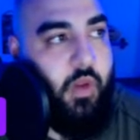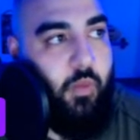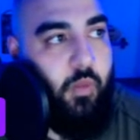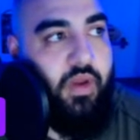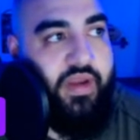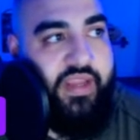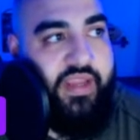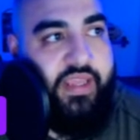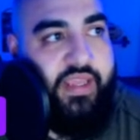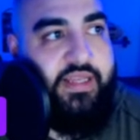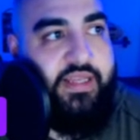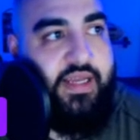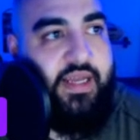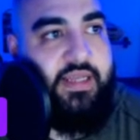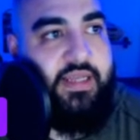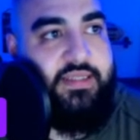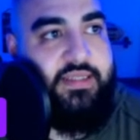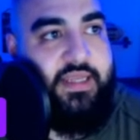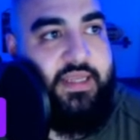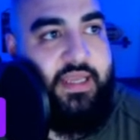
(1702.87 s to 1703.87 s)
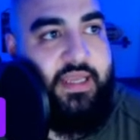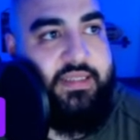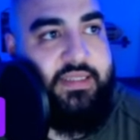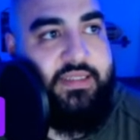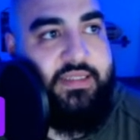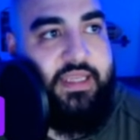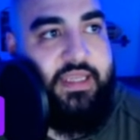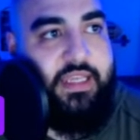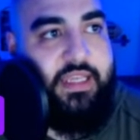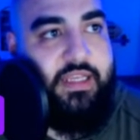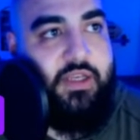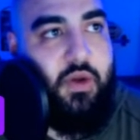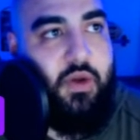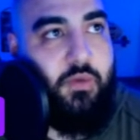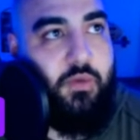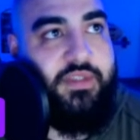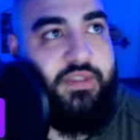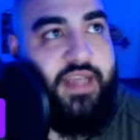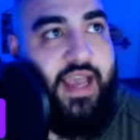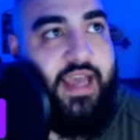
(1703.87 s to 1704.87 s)
is he
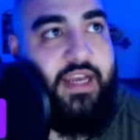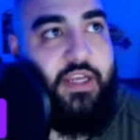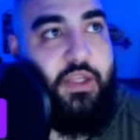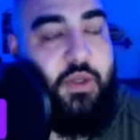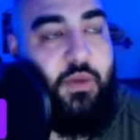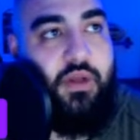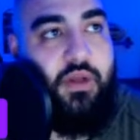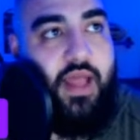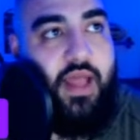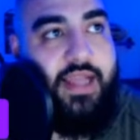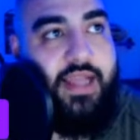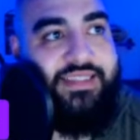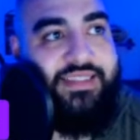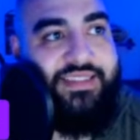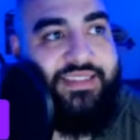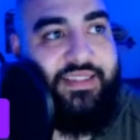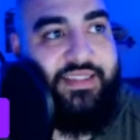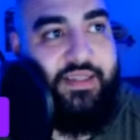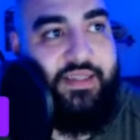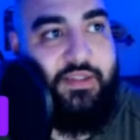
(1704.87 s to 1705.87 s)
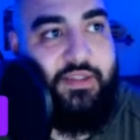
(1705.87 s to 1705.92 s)
knows how to utilize